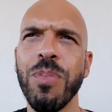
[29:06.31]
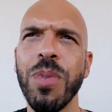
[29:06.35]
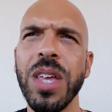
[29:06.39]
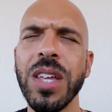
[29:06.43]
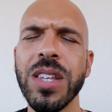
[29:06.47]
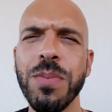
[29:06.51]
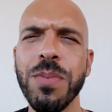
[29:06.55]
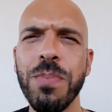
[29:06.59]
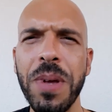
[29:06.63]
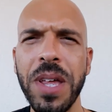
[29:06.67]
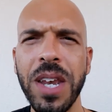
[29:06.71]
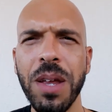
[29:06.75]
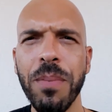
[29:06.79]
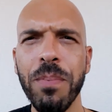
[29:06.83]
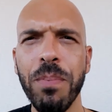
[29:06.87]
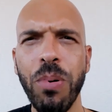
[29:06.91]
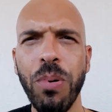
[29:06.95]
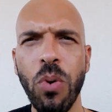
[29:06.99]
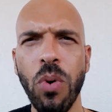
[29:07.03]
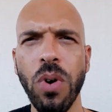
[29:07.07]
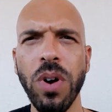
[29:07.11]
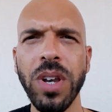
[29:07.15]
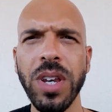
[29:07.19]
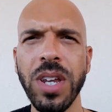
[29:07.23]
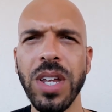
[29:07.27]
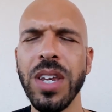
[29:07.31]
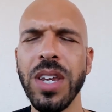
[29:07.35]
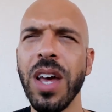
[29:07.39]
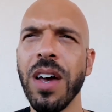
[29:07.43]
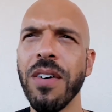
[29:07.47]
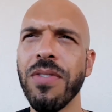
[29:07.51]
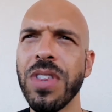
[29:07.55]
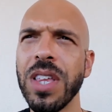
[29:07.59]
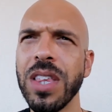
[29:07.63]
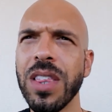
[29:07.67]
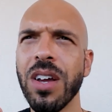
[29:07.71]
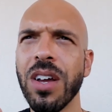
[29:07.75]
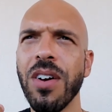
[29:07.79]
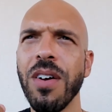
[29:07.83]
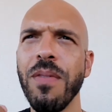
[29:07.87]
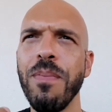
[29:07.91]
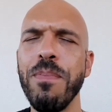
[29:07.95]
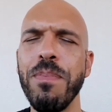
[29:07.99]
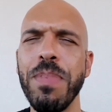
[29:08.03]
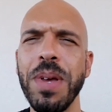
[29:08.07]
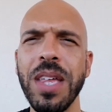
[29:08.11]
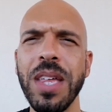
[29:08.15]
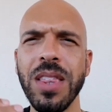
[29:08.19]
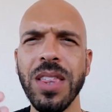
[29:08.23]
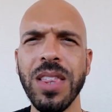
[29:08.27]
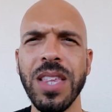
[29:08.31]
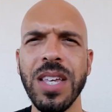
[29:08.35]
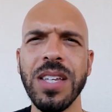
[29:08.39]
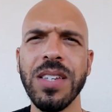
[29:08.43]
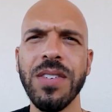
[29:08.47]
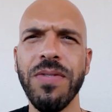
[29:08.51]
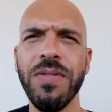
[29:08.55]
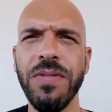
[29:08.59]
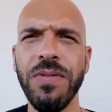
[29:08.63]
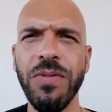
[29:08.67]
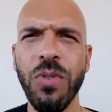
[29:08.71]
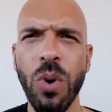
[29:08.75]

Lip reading: it's been important enough that there have been these